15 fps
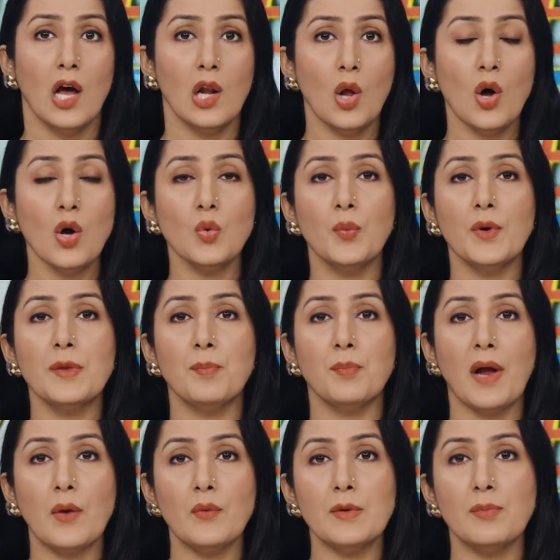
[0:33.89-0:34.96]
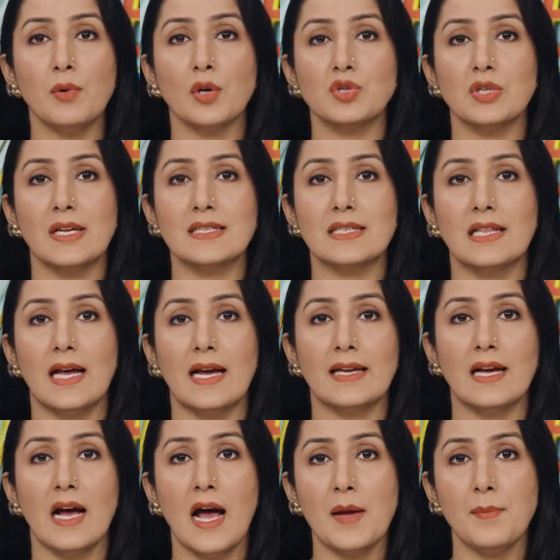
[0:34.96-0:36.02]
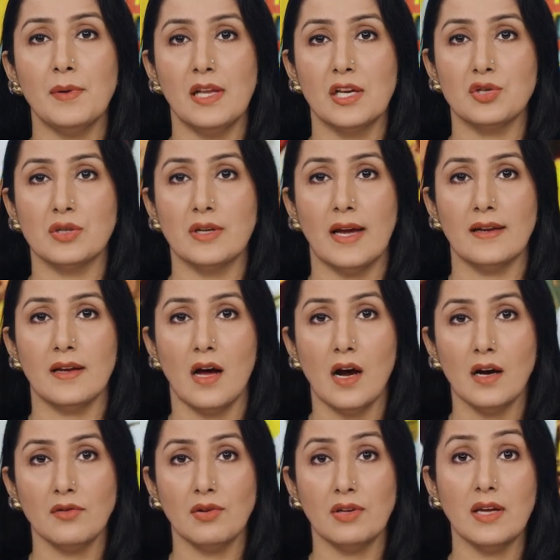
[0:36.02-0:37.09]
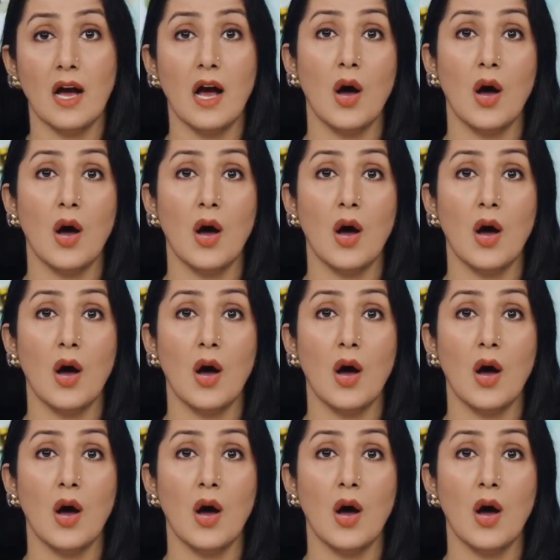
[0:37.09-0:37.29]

along with private blockchains like Hyperledger and R three,